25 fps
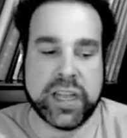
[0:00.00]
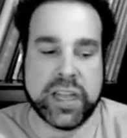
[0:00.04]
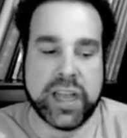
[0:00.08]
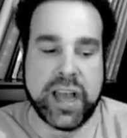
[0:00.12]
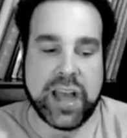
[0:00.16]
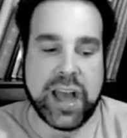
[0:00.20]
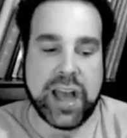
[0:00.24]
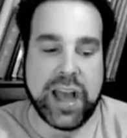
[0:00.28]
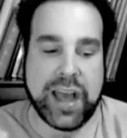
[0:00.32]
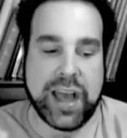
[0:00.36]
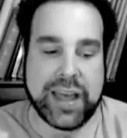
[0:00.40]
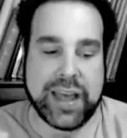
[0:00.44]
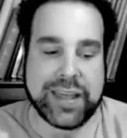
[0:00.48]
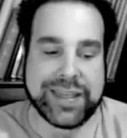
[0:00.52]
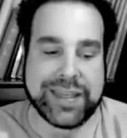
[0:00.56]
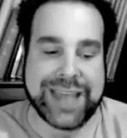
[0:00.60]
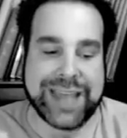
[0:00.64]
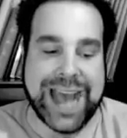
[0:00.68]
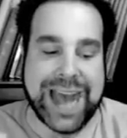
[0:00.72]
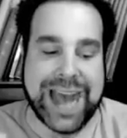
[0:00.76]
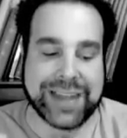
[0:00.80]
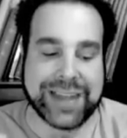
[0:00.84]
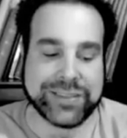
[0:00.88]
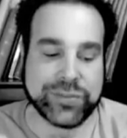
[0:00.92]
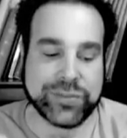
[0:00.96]
uh,
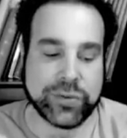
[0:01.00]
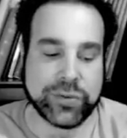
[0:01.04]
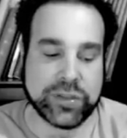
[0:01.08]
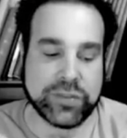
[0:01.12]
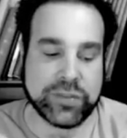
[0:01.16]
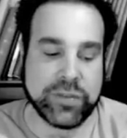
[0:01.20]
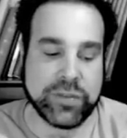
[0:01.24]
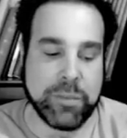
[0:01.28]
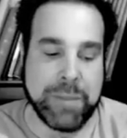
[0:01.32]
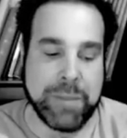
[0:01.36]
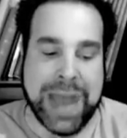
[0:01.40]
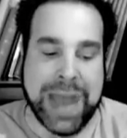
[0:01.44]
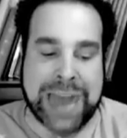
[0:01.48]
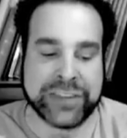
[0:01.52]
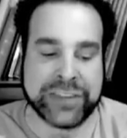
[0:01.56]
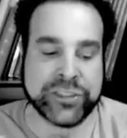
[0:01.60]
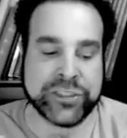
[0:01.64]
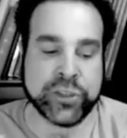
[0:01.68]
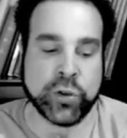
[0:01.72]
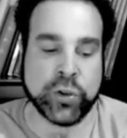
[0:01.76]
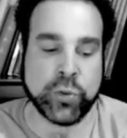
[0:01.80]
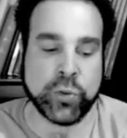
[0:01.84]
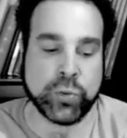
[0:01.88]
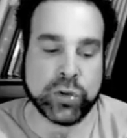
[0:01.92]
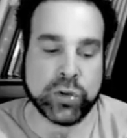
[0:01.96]
that sort of
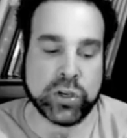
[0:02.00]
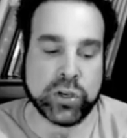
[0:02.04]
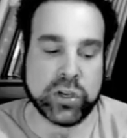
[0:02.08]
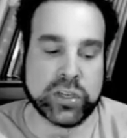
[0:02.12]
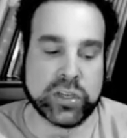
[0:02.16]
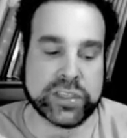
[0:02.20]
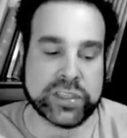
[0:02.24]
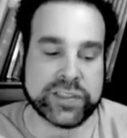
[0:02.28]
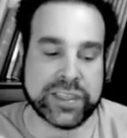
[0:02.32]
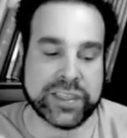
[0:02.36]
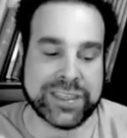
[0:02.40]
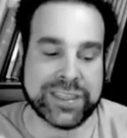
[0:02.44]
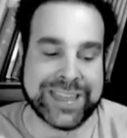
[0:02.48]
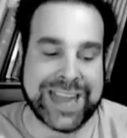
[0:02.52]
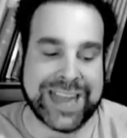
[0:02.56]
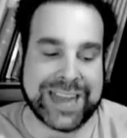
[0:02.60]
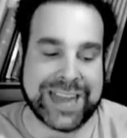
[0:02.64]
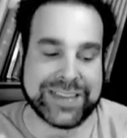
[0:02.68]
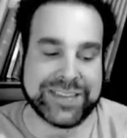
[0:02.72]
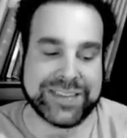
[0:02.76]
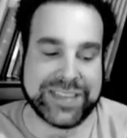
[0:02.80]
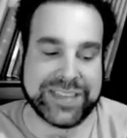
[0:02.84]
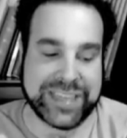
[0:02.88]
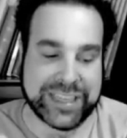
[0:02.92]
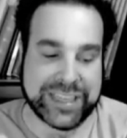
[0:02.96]
magical word is going to
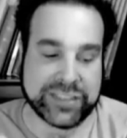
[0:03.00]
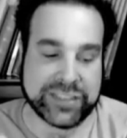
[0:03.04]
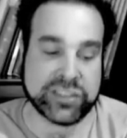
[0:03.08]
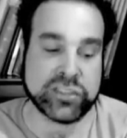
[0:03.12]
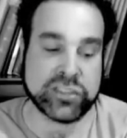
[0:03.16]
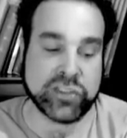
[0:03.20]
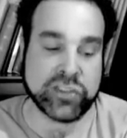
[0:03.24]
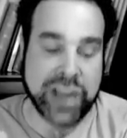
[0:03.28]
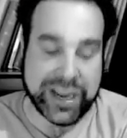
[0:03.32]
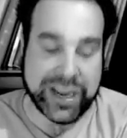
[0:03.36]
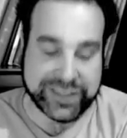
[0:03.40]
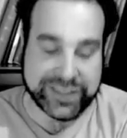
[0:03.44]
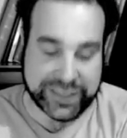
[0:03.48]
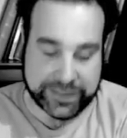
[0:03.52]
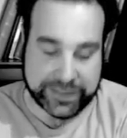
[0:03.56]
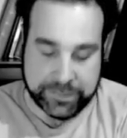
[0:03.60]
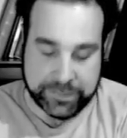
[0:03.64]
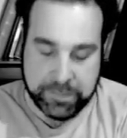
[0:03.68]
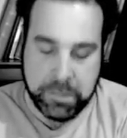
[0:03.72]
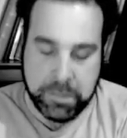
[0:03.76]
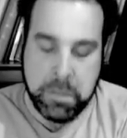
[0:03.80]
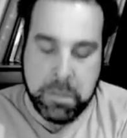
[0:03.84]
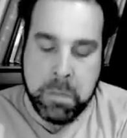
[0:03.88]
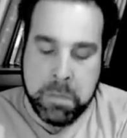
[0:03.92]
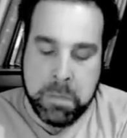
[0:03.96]
get deconstructed,
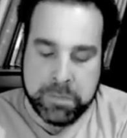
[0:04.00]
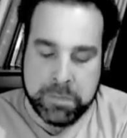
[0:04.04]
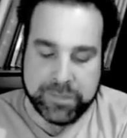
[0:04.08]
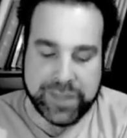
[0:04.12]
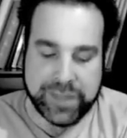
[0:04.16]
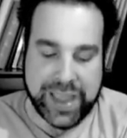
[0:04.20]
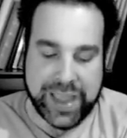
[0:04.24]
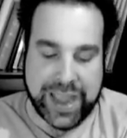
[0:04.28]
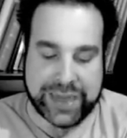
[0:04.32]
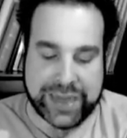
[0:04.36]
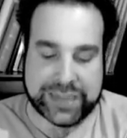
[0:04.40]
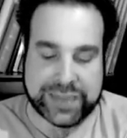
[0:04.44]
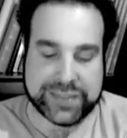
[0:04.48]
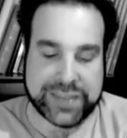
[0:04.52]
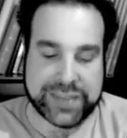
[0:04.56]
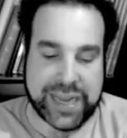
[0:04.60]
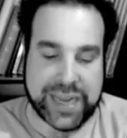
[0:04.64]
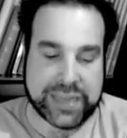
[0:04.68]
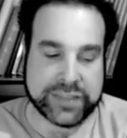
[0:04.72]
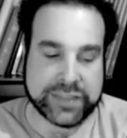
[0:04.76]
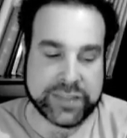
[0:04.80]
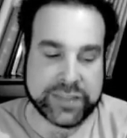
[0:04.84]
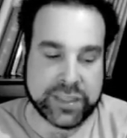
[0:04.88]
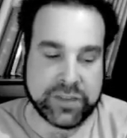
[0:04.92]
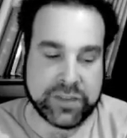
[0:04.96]
and it's
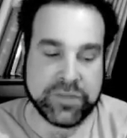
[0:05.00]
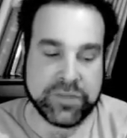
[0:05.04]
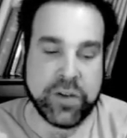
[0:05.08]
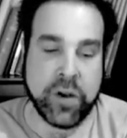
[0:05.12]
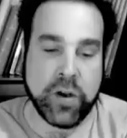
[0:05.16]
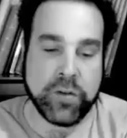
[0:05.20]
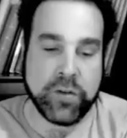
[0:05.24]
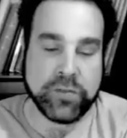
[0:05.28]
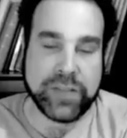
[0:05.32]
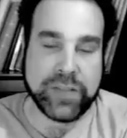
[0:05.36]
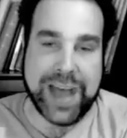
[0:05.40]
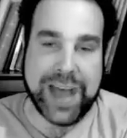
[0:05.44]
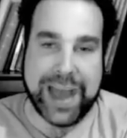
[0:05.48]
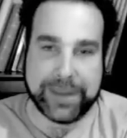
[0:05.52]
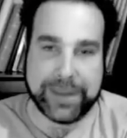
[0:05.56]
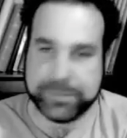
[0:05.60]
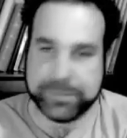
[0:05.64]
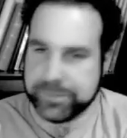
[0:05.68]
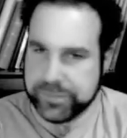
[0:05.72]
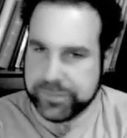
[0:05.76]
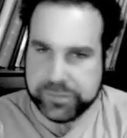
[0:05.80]
and it's going to fall flat.